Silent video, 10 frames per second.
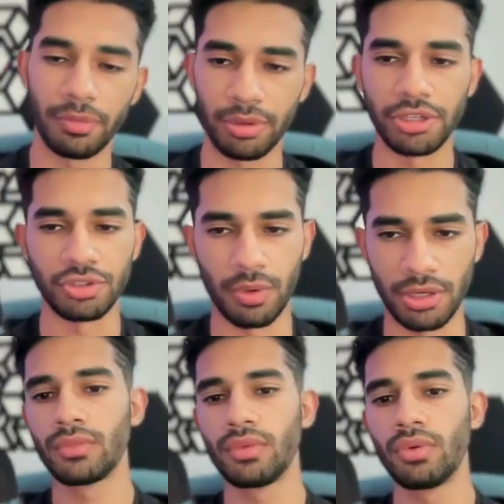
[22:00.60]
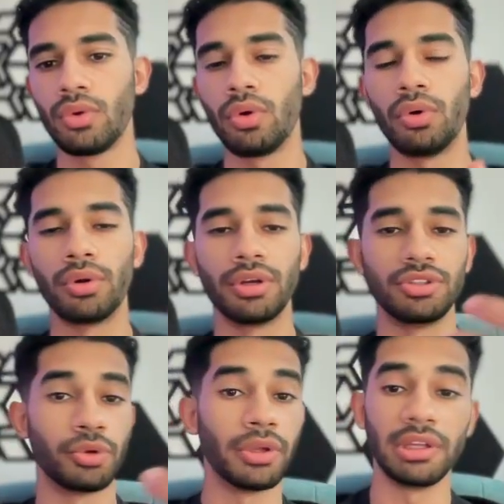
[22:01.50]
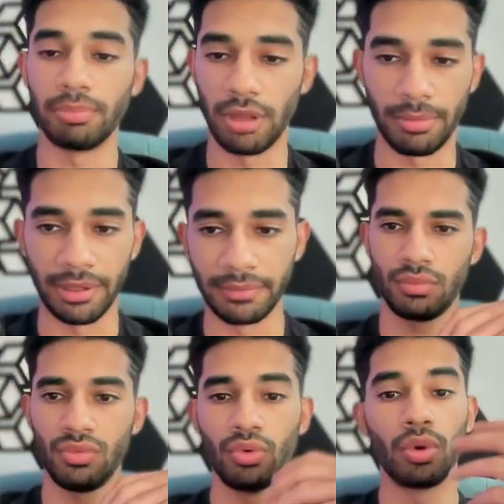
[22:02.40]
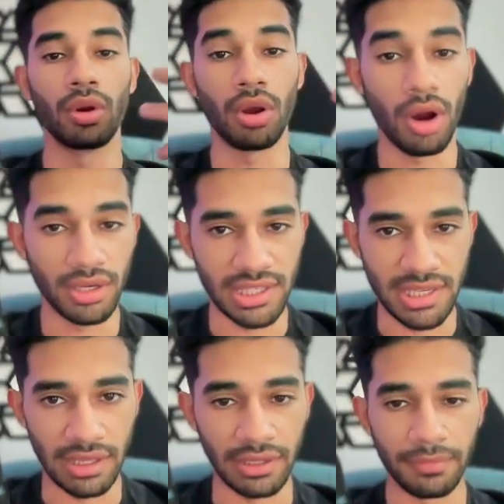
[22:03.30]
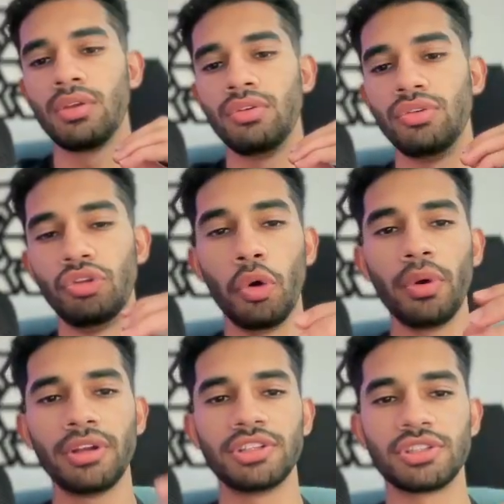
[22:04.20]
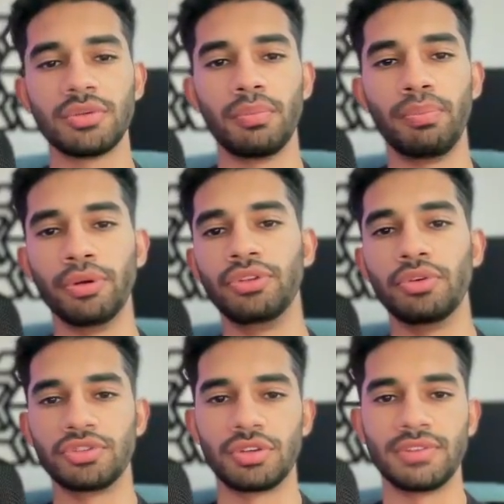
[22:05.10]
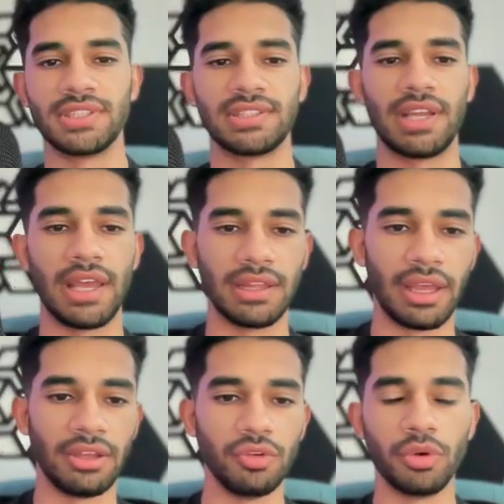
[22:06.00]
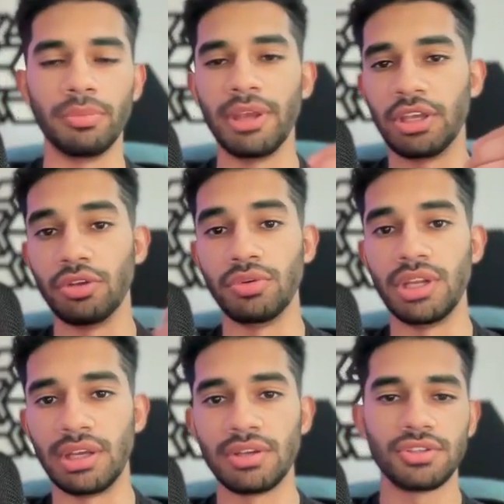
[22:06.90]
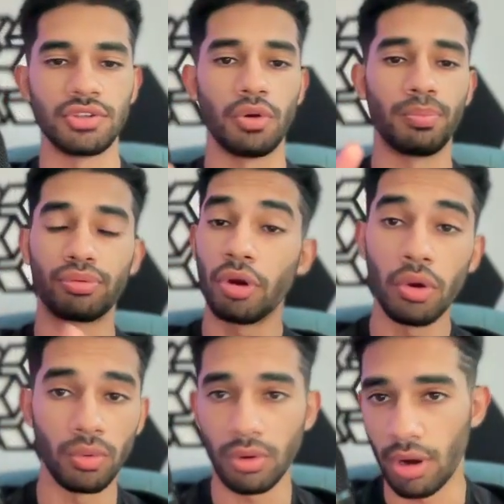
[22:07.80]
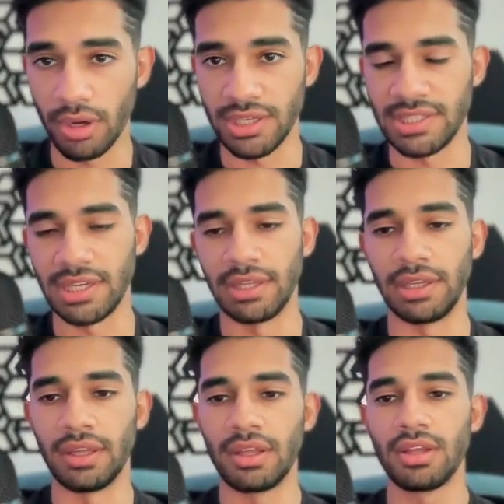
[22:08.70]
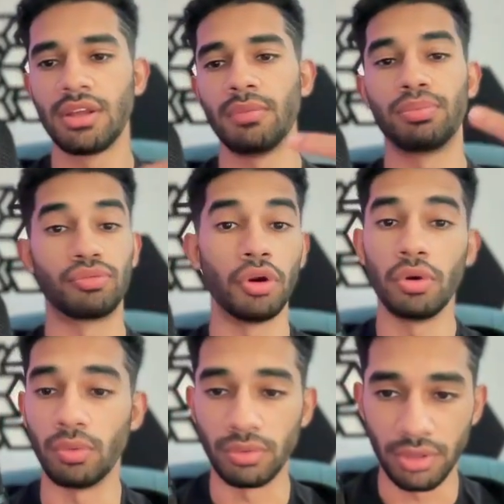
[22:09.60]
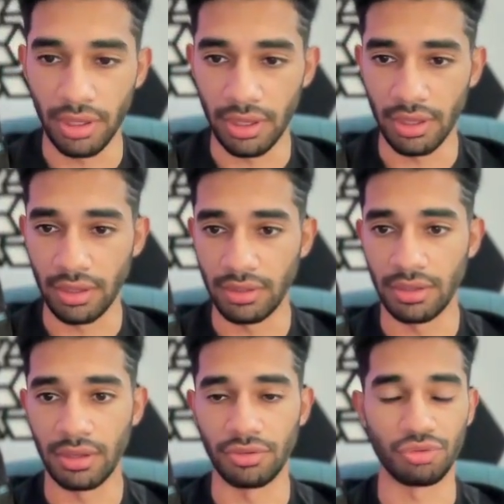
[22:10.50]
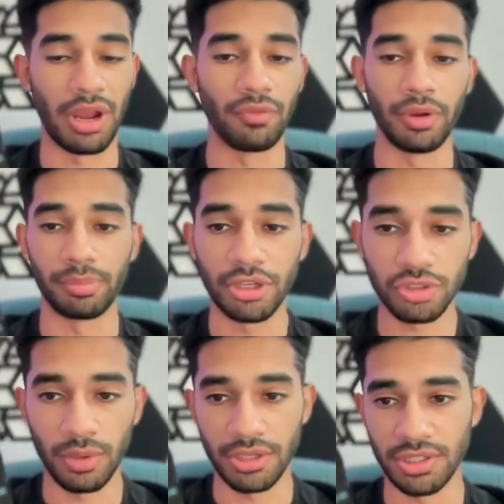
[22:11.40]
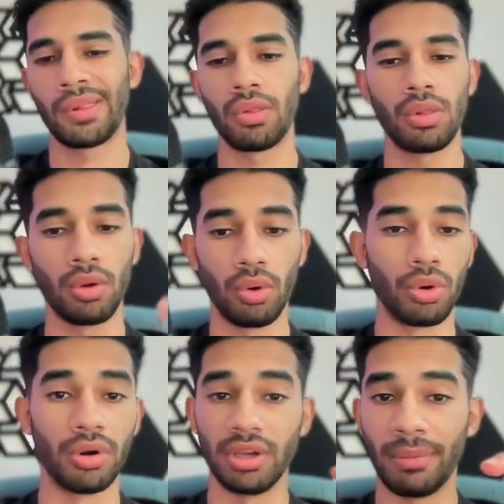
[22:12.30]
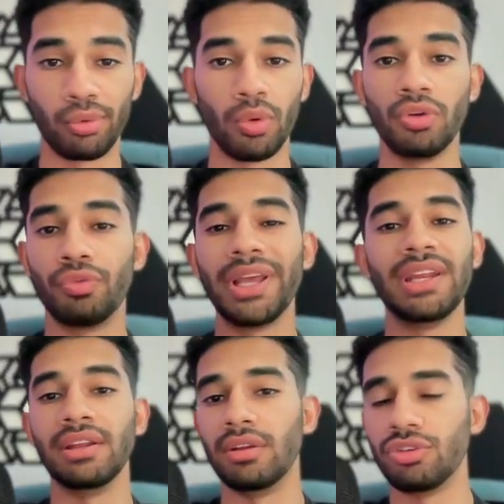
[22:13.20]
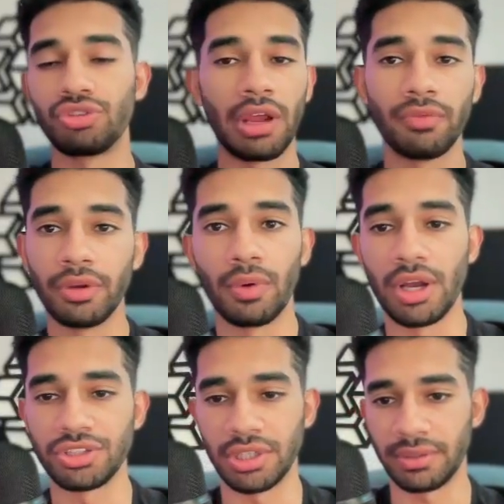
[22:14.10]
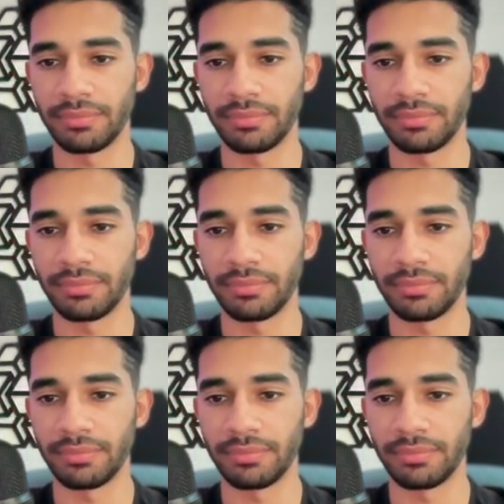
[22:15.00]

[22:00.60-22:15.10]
pressure washing or toilet plumbing or car detailing, you don't want to just put those services as a headline. You want to make it unique. So pro car detailing, pro driveway pressure washing, or number 1 rated driveway washing,